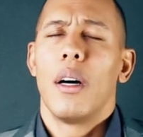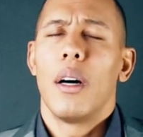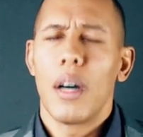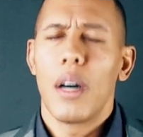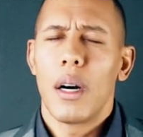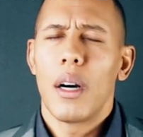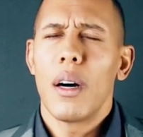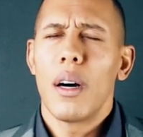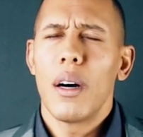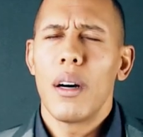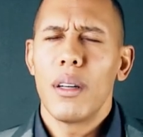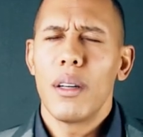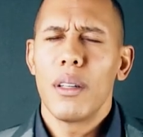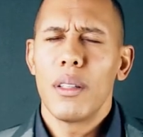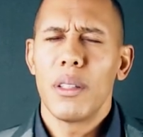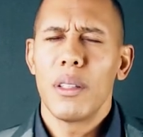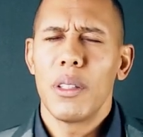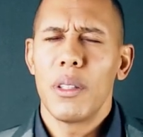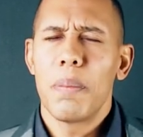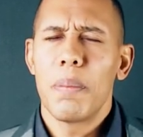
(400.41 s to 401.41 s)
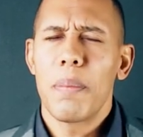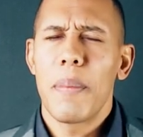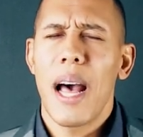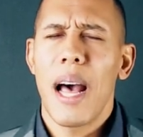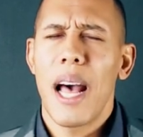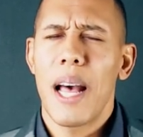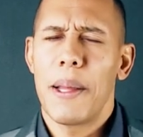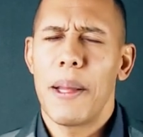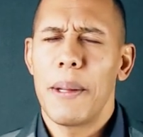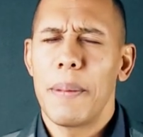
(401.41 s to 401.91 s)
oh,
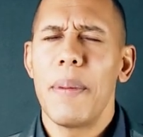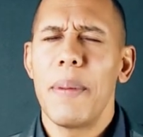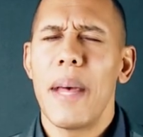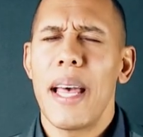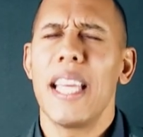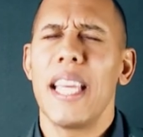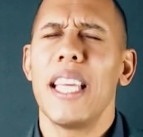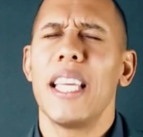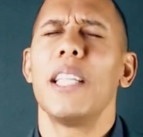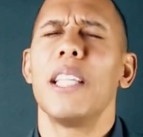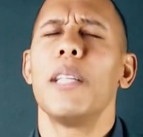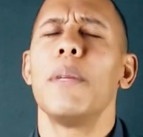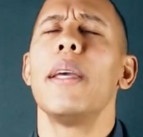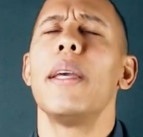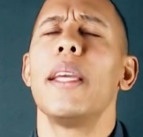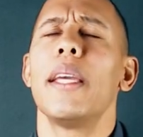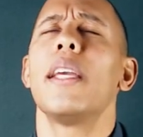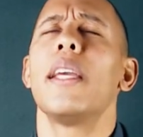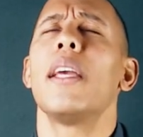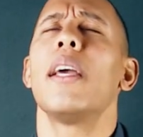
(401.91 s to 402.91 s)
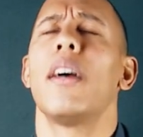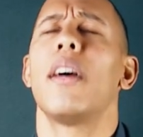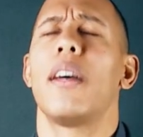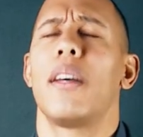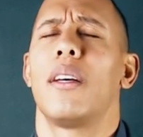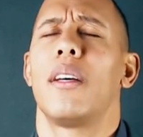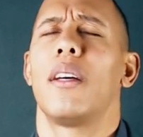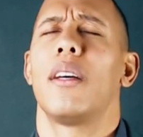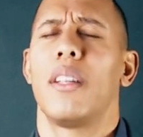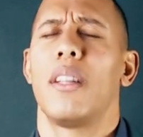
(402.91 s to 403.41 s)
my baby,
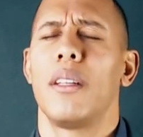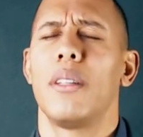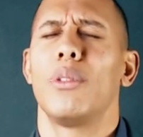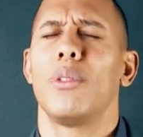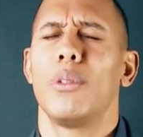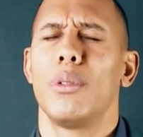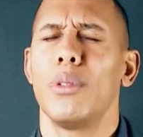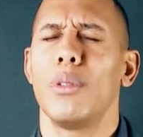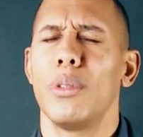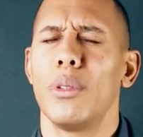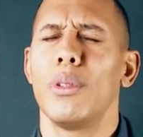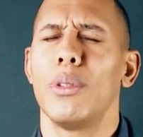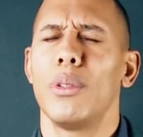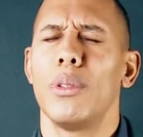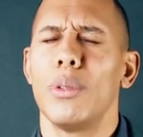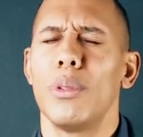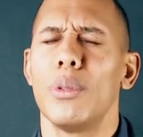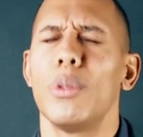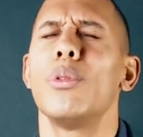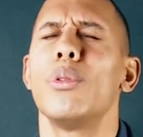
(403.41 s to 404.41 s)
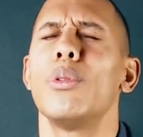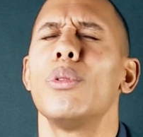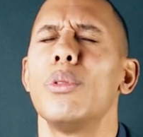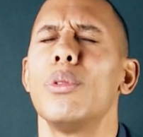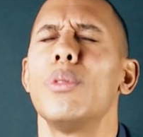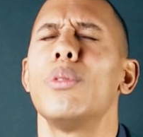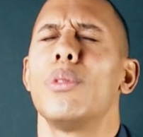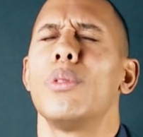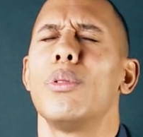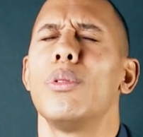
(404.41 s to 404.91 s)

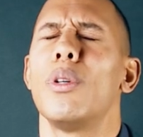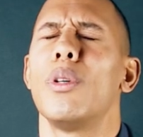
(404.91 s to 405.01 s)
ooh.